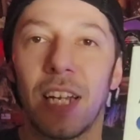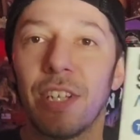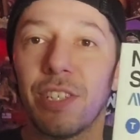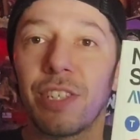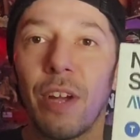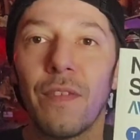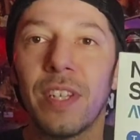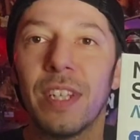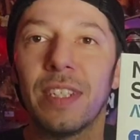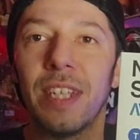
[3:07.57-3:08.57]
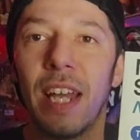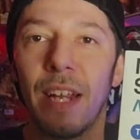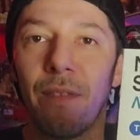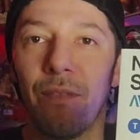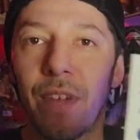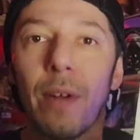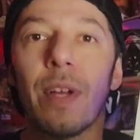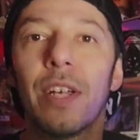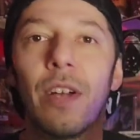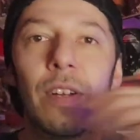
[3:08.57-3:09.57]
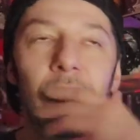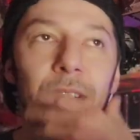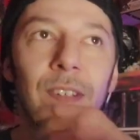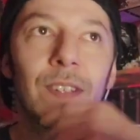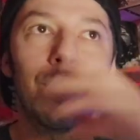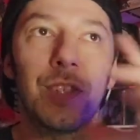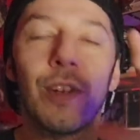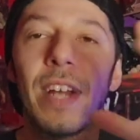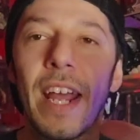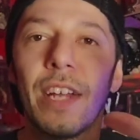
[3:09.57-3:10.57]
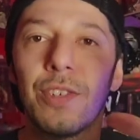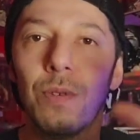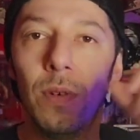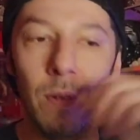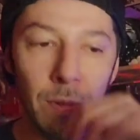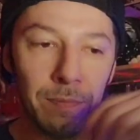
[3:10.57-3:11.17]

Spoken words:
I discovered this at a very young, certain age, and